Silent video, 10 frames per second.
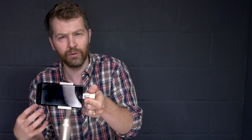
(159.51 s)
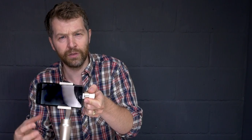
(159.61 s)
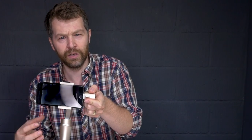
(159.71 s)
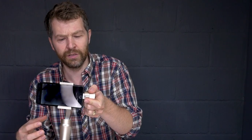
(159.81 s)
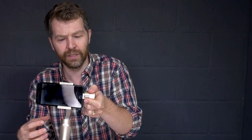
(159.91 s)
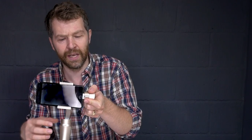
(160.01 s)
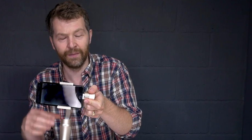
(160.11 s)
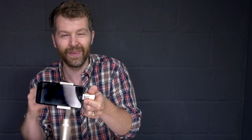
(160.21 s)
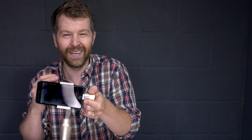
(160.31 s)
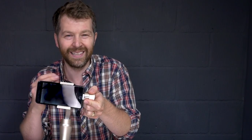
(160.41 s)
you're using
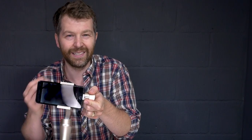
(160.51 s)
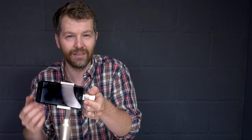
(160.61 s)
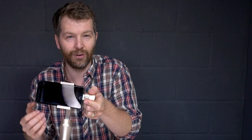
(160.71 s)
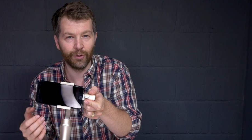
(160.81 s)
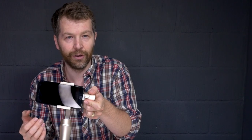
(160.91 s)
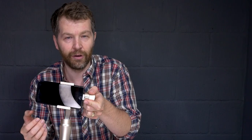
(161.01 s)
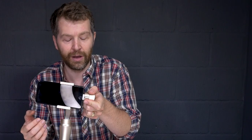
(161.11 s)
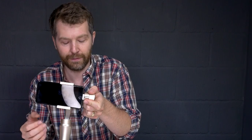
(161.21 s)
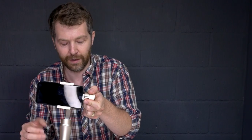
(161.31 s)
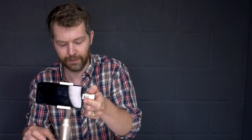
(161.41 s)
it, at least not on an
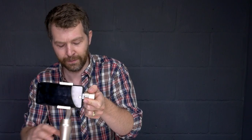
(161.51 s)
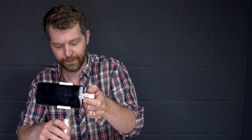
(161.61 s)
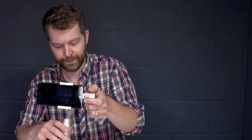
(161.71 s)
iPhone.